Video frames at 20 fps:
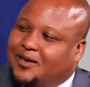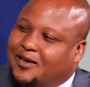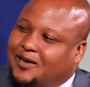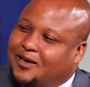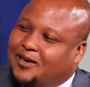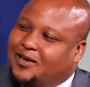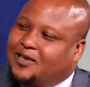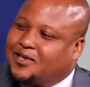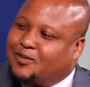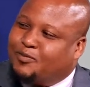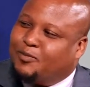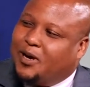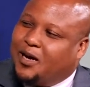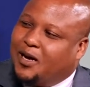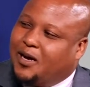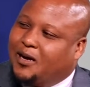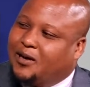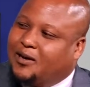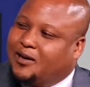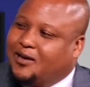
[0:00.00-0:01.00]

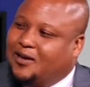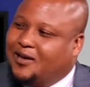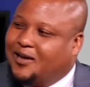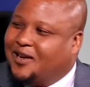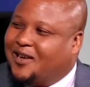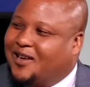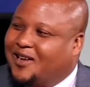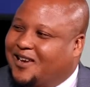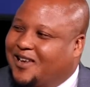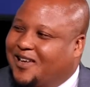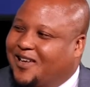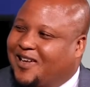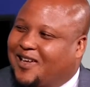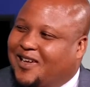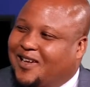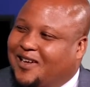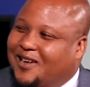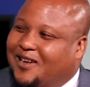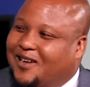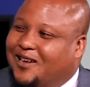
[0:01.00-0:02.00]
Casper and
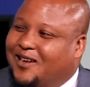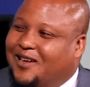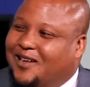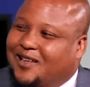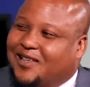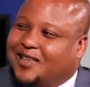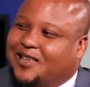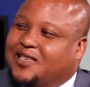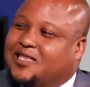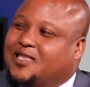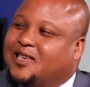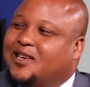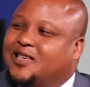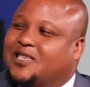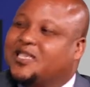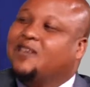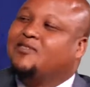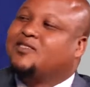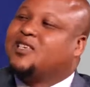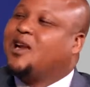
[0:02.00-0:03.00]
AKA.
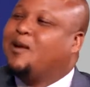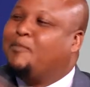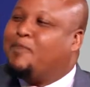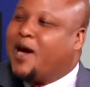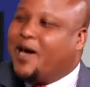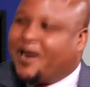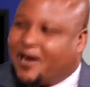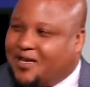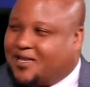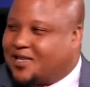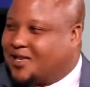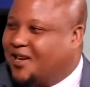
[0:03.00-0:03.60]
Get you still pirates.